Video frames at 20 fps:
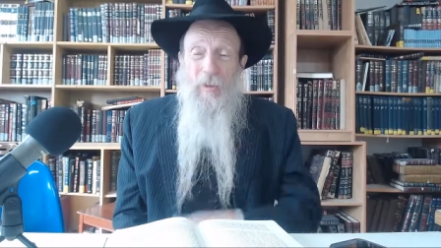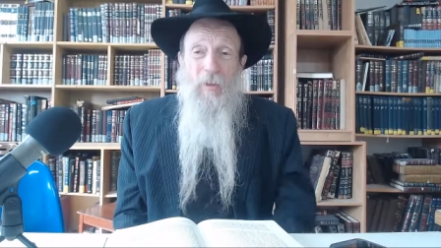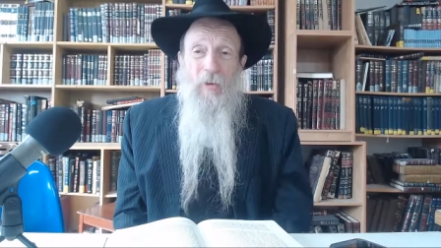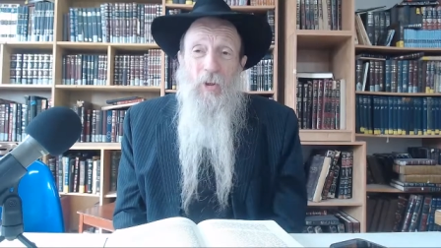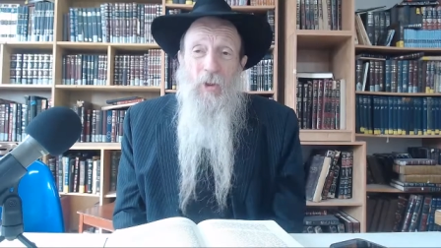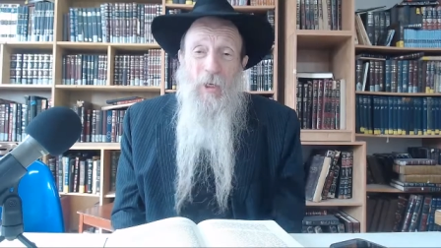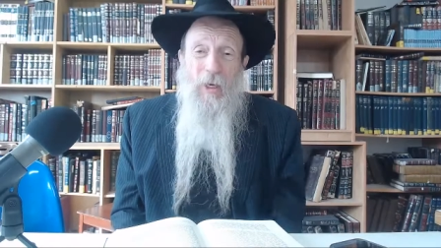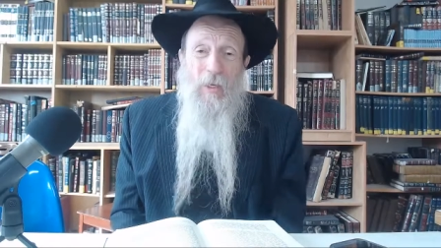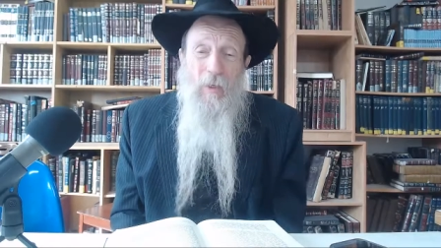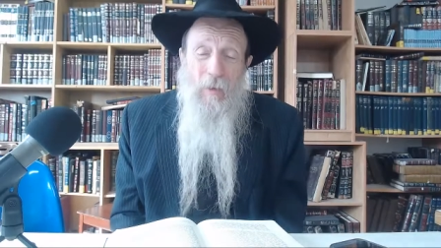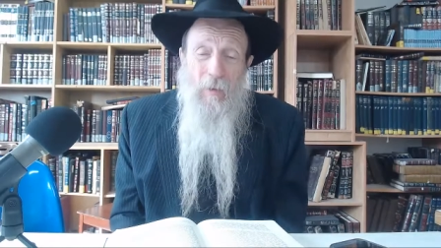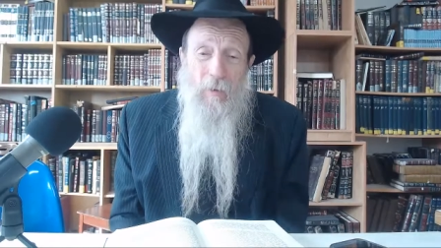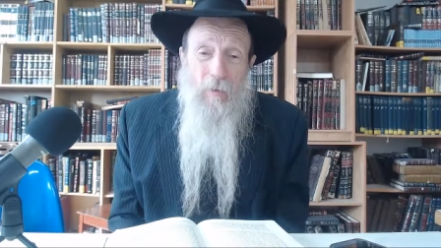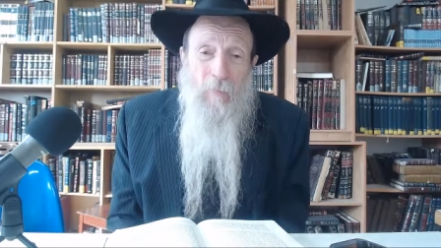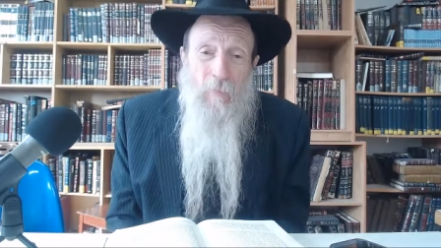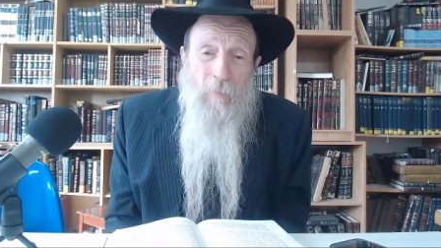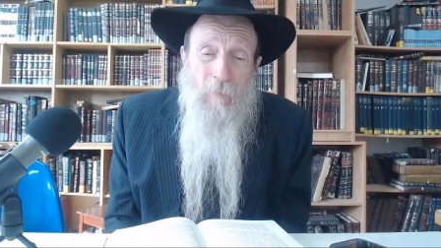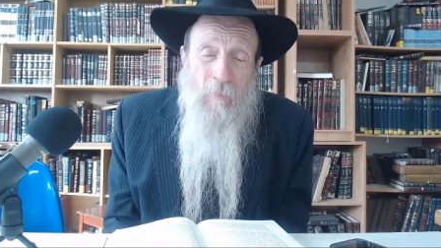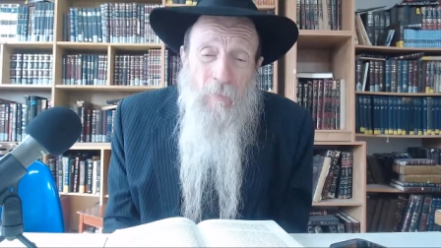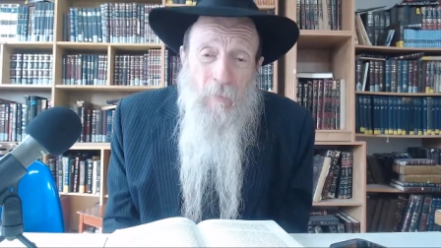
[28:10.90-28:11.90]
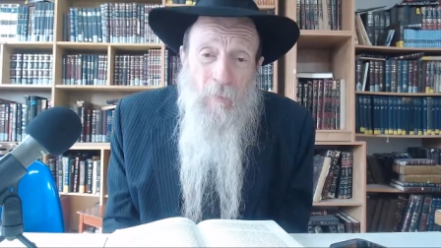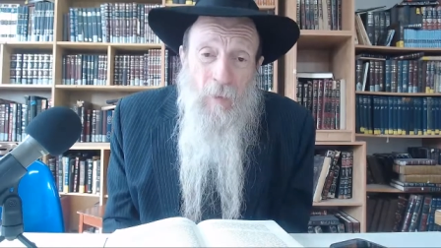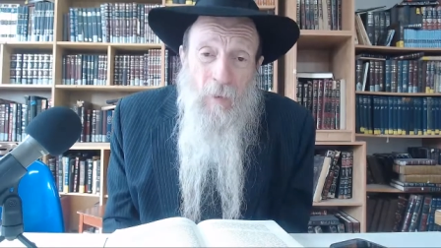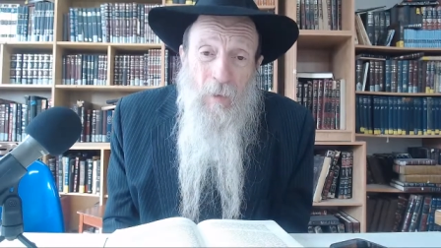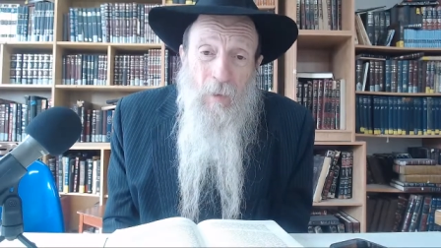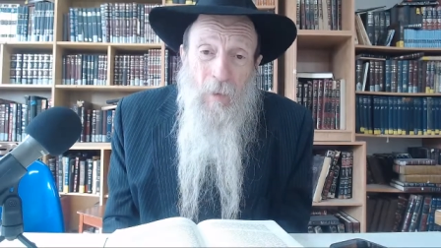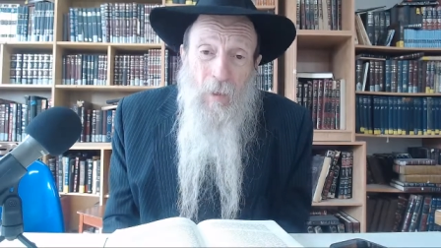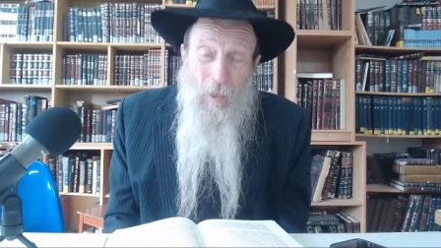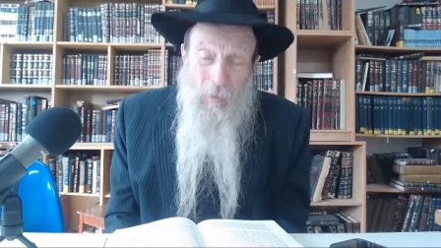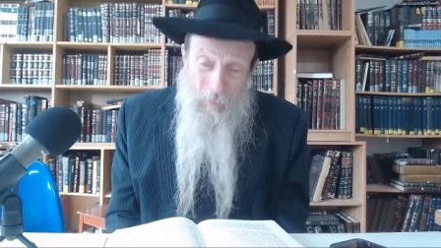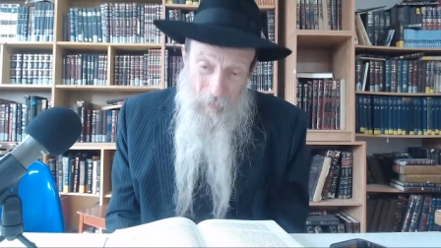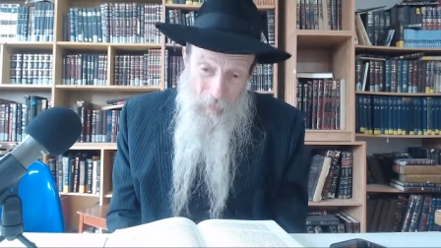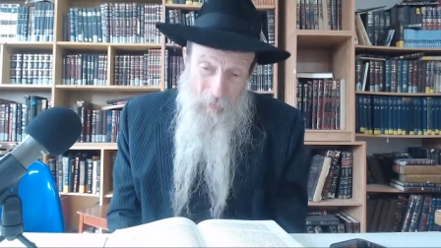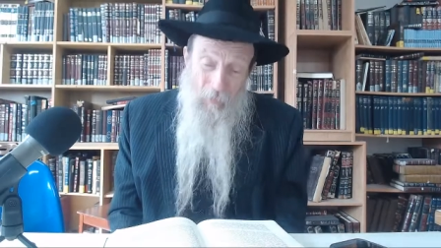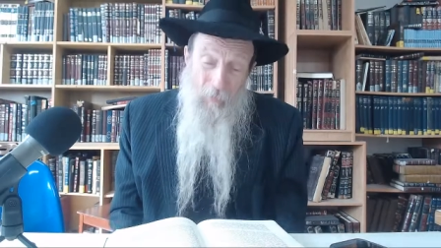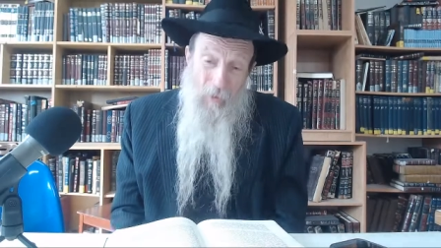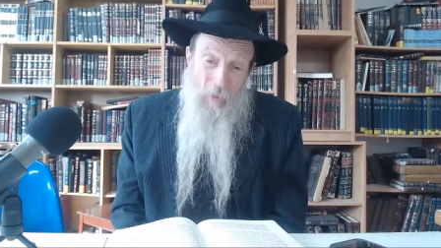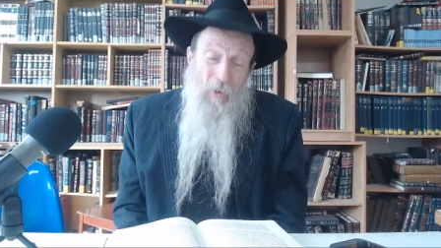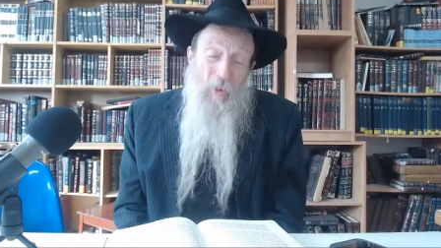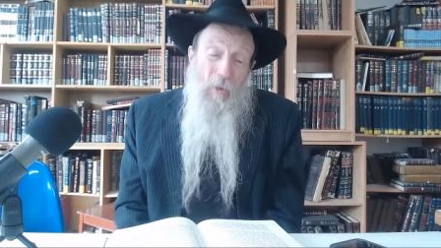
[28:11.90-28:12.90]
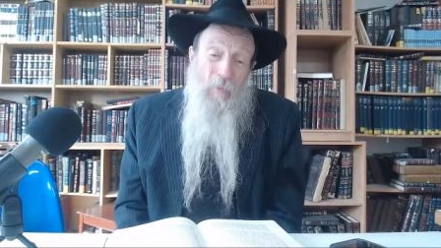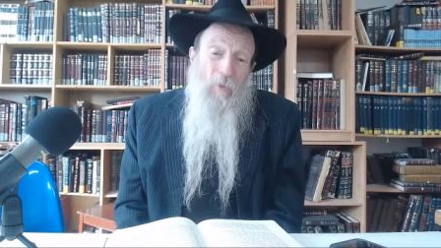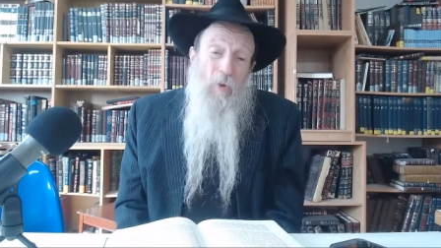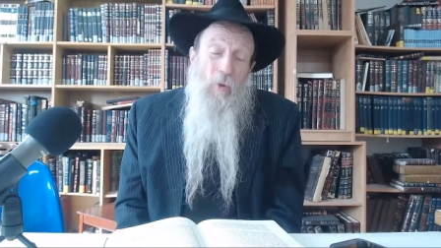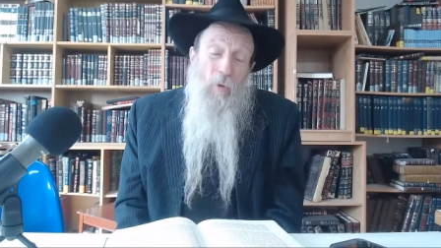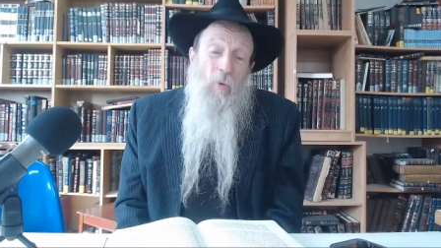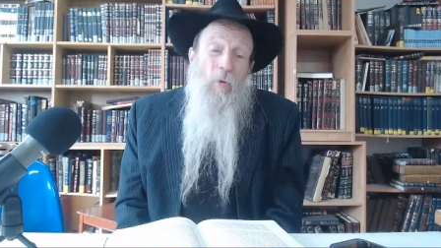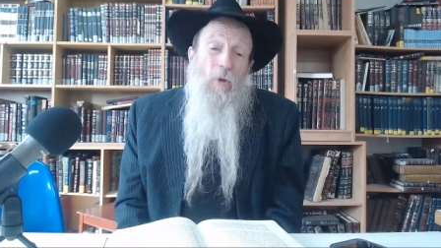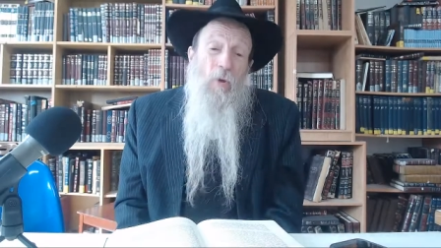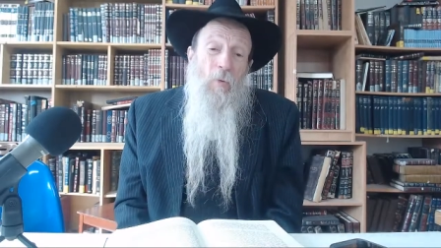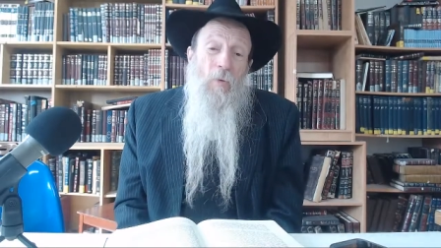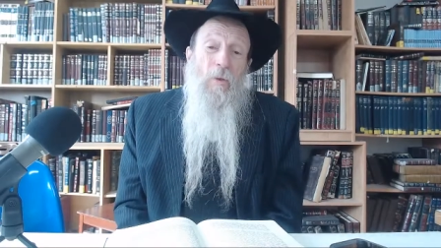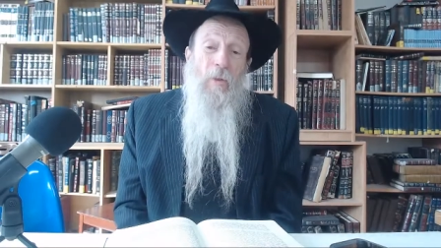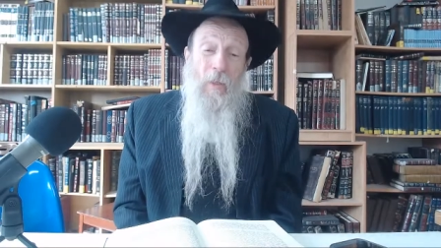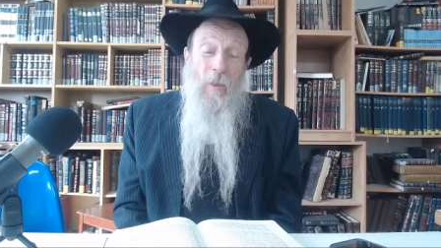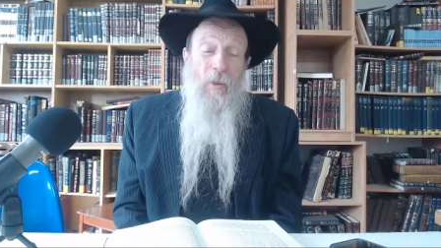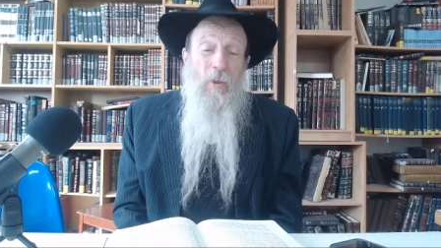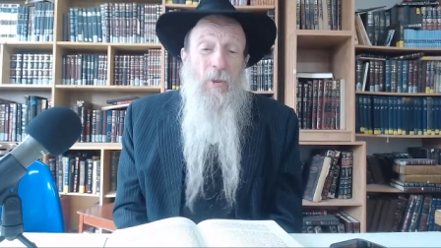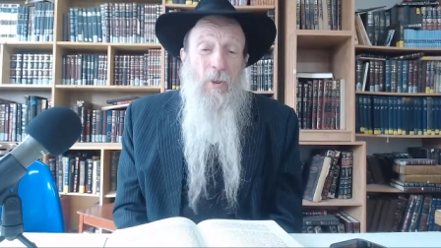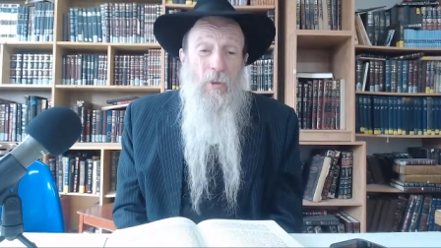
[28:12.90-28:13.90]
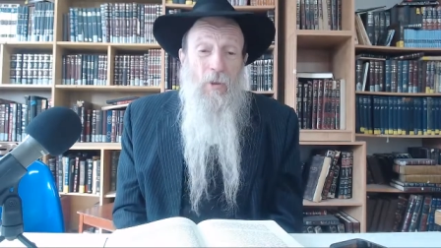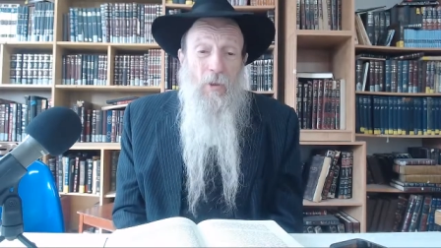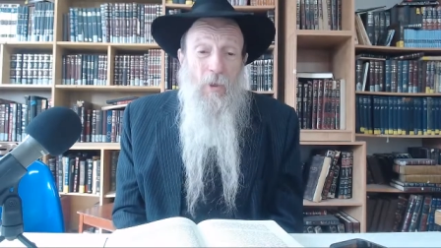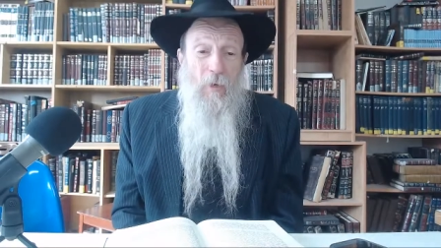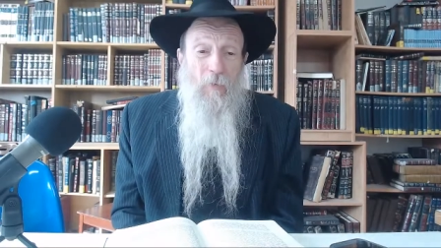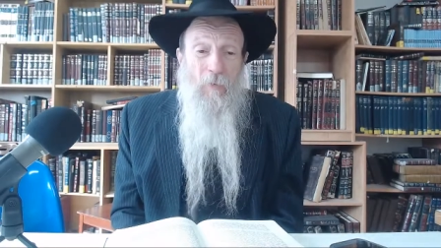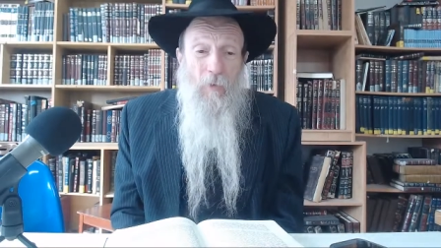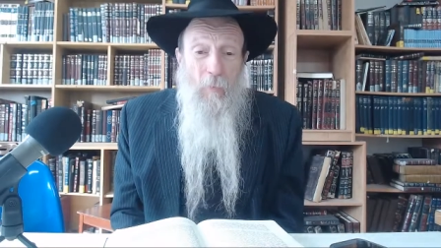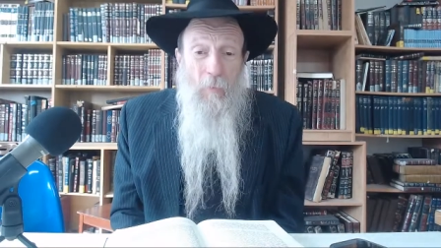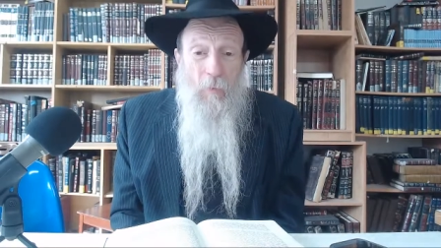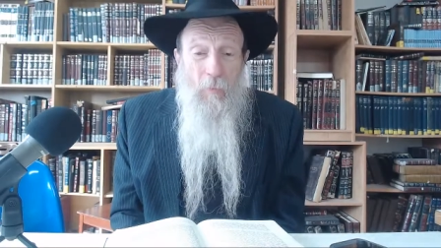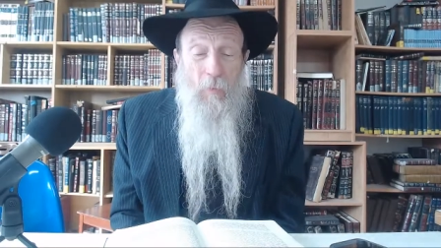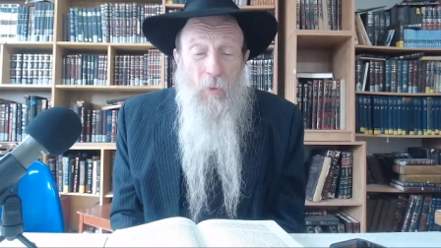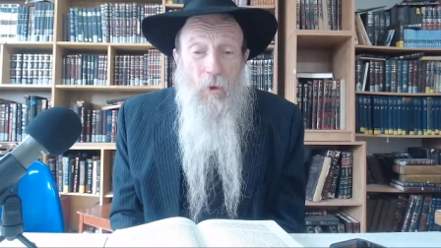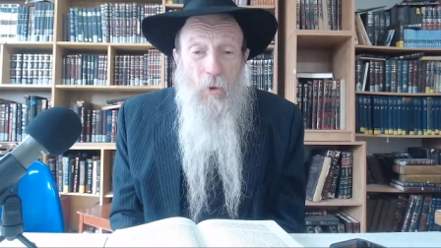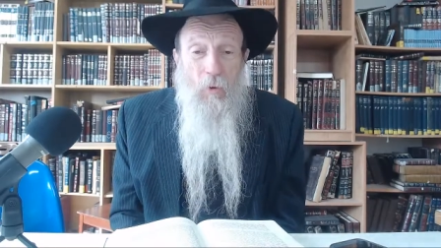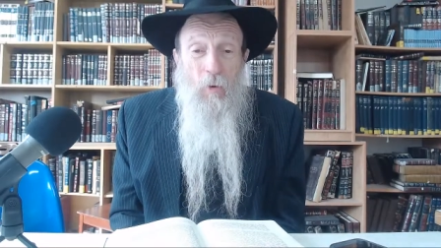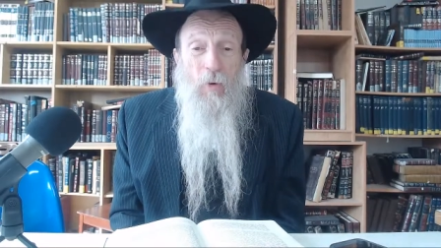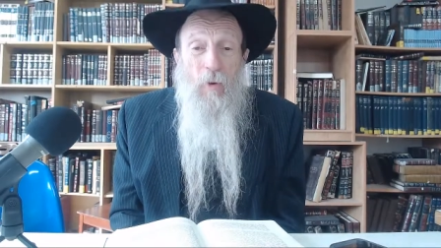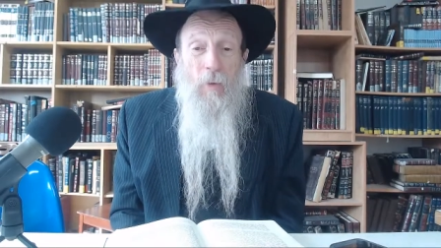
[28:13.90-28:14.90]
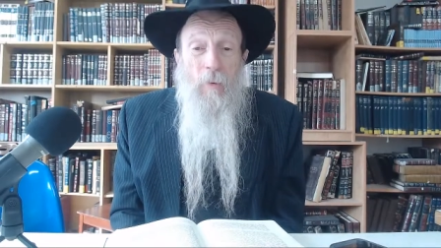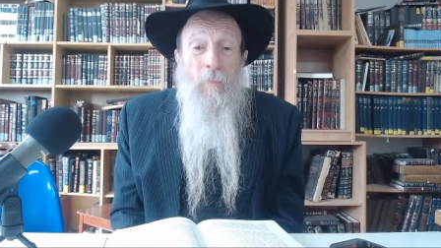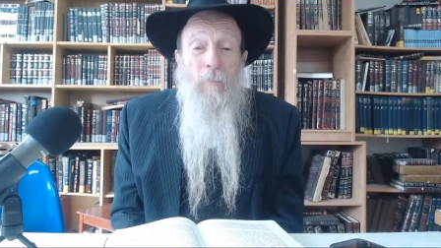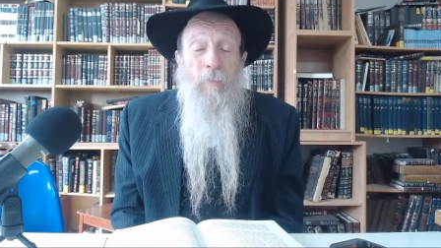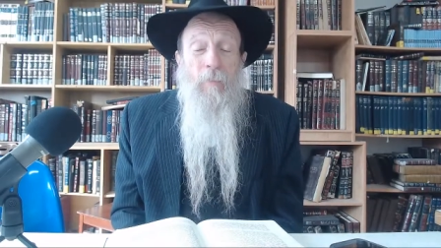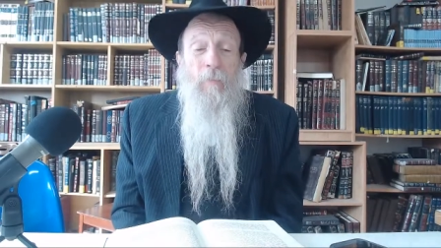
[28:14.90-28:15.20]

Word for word: child. On the other hand, you have to use your intelligence, you have to be mature.